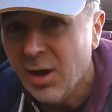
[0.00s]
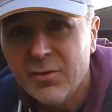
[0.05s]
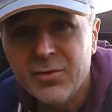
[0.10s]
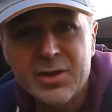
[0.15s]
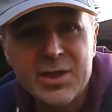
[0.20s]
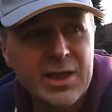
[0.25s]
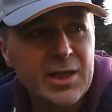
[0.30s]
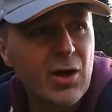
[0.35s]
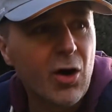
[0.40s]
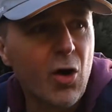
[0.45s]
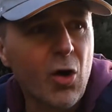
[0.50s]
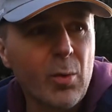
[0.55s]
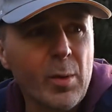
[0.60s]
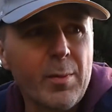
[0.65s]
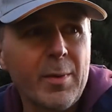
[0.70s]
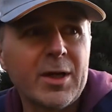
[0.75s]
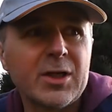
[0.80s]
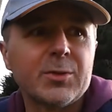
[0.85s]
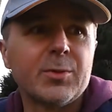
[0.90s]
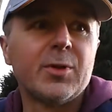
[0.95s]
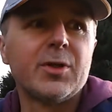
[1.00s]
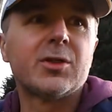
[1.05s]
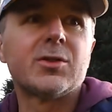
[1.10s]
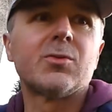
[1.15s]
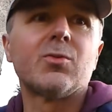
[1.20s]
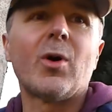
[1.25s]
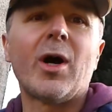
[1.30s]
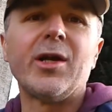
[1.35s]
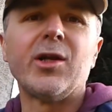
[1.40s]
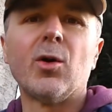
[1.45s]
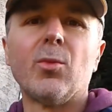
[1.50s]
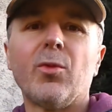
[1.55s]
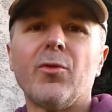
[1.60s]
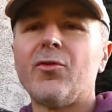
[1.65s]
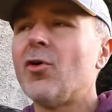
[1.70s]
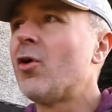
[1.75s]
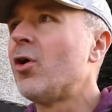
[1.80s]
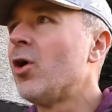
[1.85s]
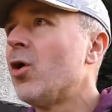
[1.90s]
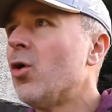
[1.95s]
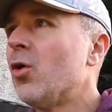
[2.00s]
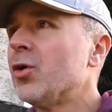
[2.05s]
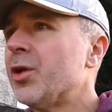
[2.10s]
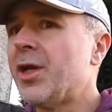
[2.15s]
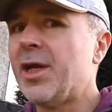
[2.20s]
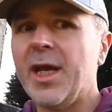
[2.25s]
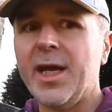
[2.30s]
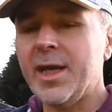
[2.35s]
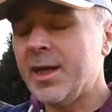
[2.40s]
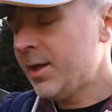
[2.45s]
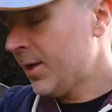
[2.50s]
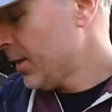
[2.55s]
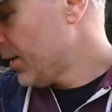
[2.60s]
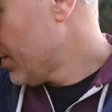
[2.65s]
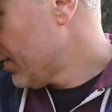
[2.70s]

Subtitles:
Obviously got all my measurements weighed up before I ordered it.